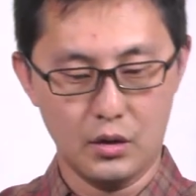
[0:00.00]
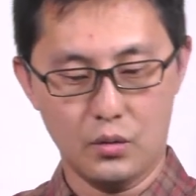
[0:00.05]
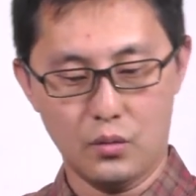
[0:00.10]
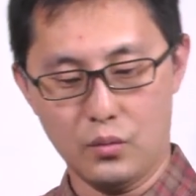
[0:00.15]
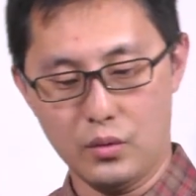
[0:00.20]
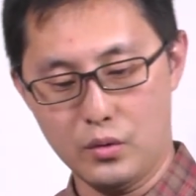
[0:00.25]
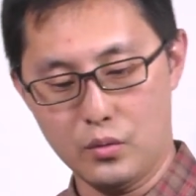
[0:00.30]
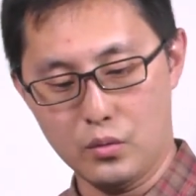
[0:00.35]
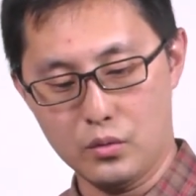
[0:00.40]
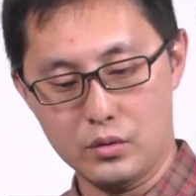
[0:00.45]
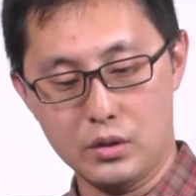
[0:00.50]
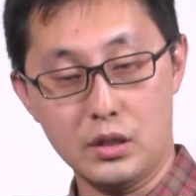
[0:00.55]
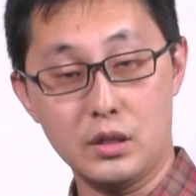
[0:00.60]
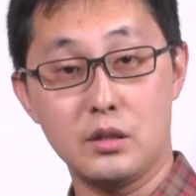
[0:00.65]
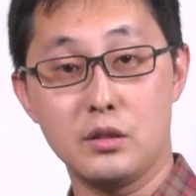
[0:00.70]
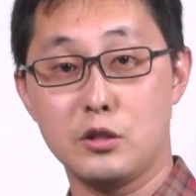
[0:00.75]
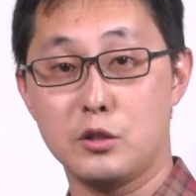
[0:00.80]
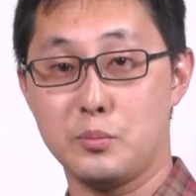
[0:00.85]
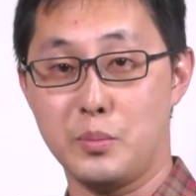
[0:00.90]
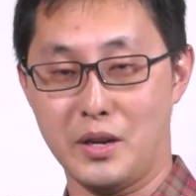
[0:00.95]
we will need
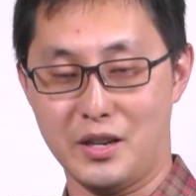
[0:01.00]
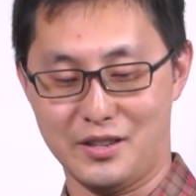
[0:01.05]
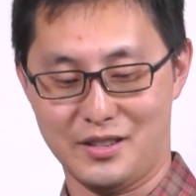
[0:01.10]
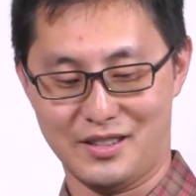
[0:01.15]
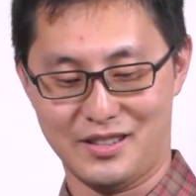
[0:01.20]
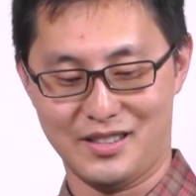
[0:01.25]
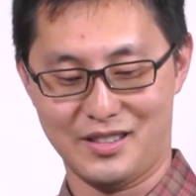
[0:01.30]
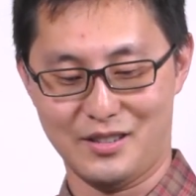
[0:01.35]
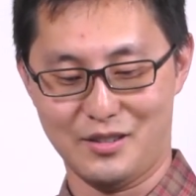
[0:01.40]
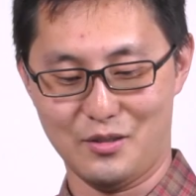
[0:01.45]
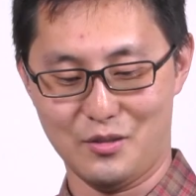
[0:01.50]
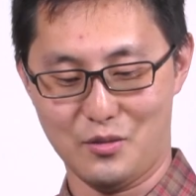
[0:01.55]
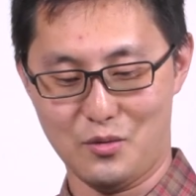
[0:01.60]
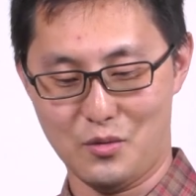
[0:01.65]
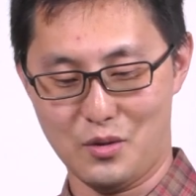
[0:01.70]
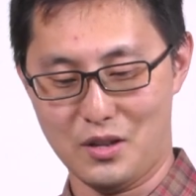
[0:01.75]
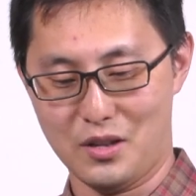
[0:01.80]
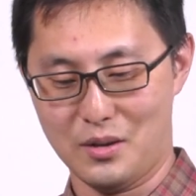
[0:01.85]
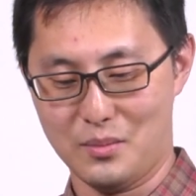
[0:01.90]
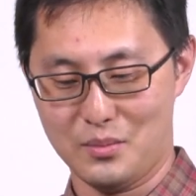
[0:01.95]
this space
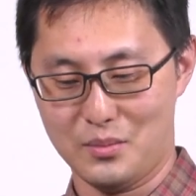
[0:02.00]
while I'm